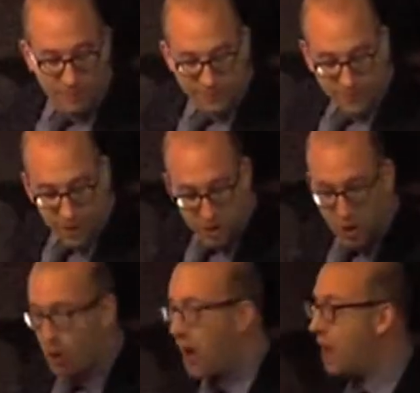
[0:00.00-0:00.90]
Um,
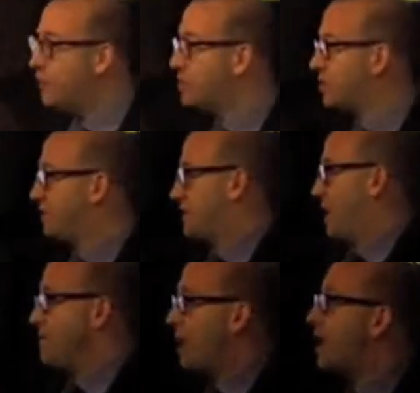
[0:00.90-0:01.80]
so I was sort
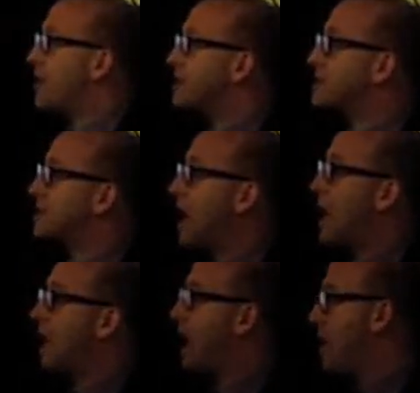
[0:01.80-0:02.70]
of stunned by
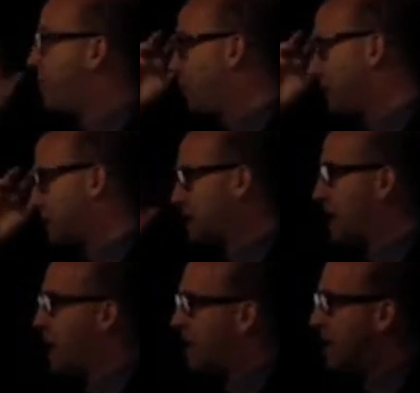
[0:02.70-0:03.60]
this, and I put it
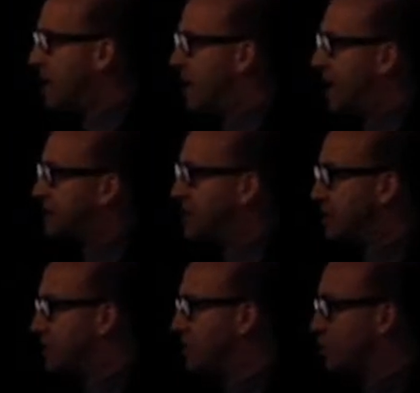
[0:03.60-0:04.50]
aside, and I
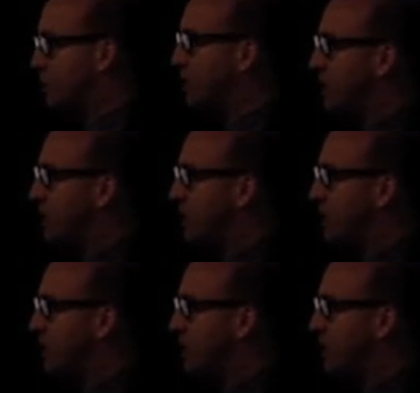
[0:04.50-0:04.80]
said, "This is